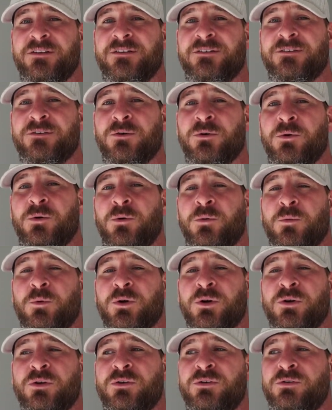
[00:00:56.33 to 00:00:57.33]
So
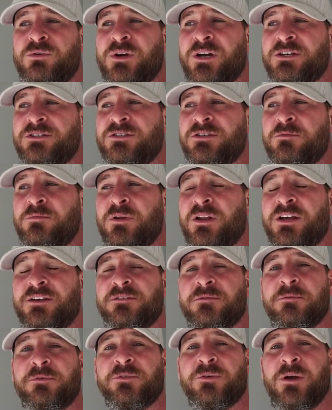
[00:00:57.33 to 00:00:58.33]
we're going to actually apply
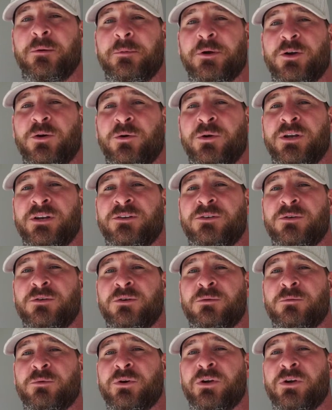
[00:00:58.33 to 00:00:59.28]
some ceramic coating to it.